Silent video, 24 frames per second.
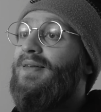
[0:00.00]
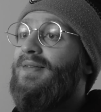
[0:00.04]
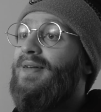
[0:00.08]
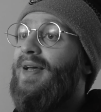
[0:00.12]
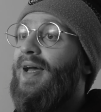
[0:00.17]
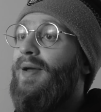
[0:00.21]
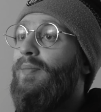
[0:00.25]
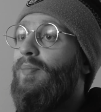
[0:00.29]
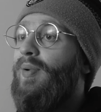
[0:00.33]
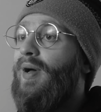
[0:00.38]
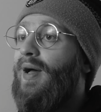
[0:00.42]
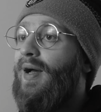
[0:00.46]

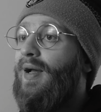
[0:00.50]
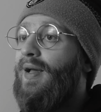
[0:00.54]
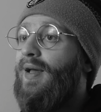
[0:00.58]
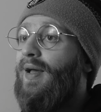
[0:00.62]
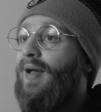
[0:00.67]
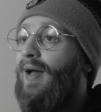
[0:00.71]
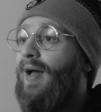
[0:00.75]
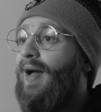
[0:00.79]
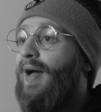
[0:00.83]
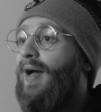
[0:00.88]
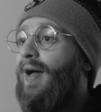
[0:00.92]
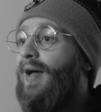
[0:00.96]
came
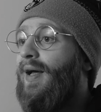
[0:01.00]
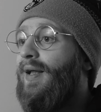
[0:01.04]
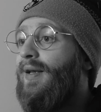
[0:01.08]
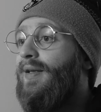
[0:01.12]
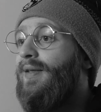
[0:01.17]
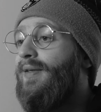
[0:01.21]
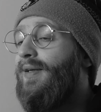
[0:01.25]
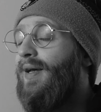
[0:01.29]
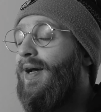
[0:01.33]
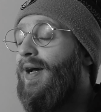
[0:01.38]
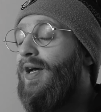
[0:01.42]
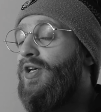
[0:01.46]
back,
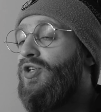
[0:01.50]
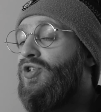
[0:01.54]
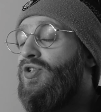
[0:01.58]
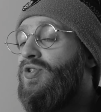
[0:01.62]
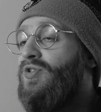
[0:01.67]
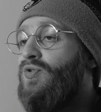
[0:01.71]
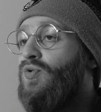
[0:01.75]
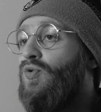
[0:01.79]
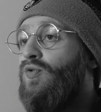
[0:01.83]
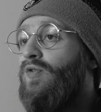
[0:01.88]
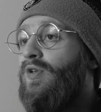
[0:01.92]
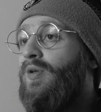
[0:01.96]
and as you
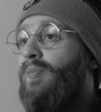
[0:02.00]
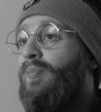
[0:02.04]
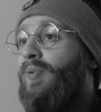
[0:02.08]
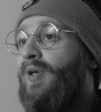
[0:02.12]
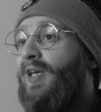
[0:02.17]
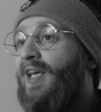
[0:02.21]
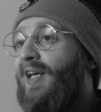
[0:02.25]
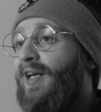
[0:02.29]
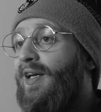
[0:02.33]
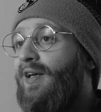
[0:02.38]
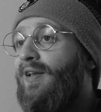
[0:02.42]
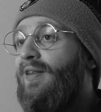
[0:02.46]
saw at the
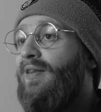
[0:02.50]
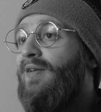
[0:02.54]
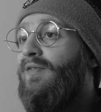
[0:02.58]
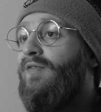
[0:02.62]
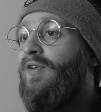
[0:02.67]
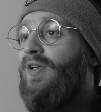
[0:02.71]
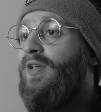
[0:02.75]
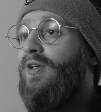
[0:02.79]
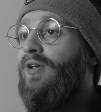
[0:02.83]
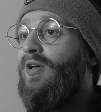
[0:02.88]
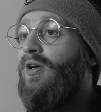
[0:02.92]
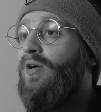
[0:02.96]
beginning of the
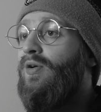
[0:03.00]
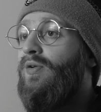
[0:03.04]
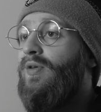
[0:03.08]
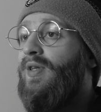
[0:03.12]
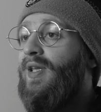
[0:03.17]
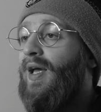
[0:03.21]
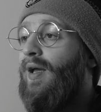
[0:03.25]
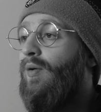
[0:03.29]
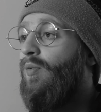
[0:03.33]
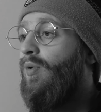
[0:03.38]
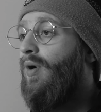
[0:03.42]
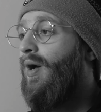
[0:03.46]
video,
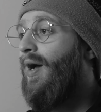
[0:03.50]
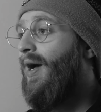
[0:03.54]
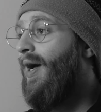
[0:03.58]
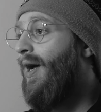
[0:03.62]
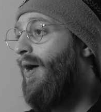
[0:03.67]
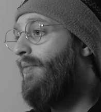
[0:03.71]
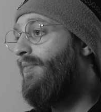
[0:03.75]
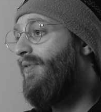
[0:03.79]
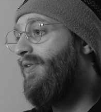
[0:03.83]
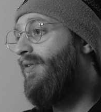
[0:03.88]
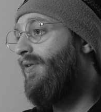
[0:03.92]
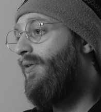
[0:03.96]
they were
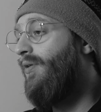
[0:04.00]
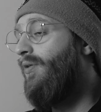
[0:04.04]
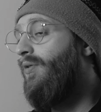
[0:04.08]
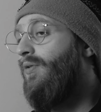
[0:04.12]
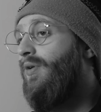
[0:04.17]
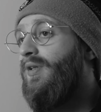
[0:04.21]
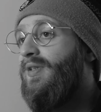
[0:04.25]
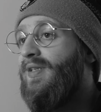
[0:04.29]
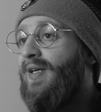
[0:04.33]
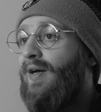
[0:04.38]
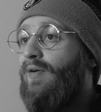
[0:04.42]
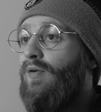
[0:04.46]

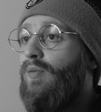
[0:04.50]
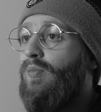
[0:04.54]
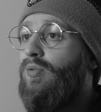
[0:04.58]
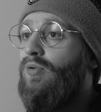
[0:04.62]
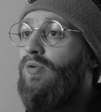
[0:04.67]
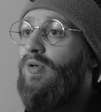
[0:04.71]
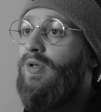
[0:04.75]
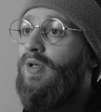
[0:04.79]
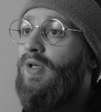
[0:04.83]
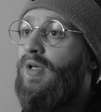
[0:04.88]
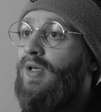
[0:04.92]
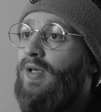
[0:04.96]
absolutely
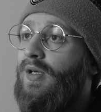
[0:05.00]
terrible.